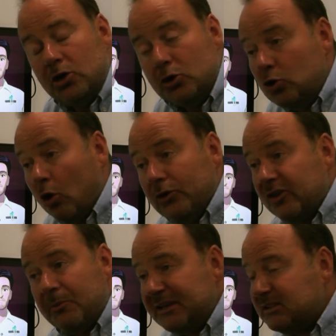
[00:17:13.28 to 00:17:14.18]
Not
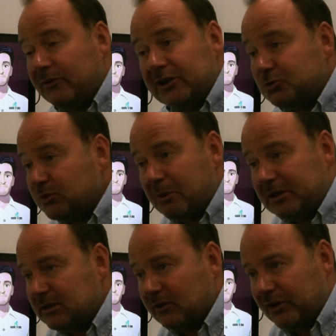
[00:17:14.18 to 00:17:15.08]
that the PC version was
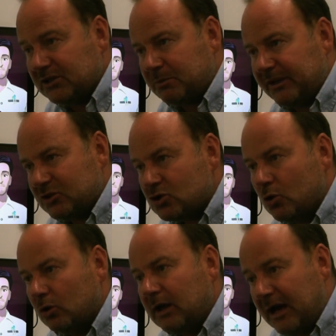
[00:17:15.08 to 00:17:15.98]
bugged in the first place at
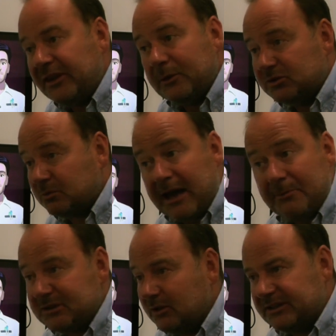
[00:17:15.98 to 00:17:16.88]
all. I think it was
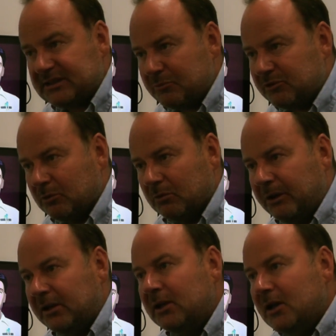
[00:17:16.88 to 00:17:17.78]
absolutely acceptable.
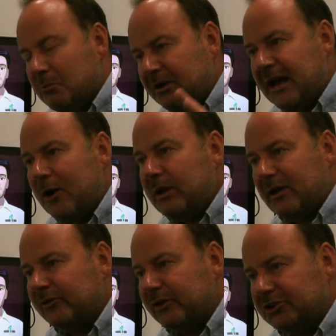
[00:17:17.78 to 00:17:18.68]
But now we
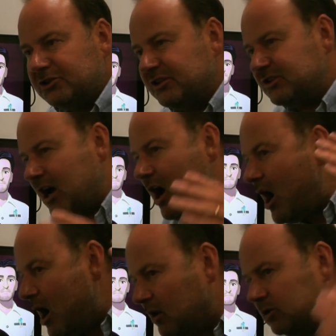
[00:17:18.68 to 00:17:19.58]
have a version that's
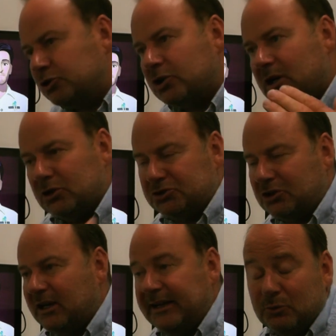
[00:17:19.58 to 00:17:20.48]
ultra, ultra
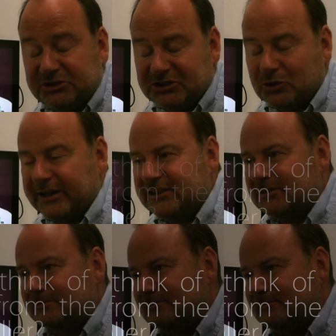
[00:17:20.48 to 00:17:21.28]
clean, which is great.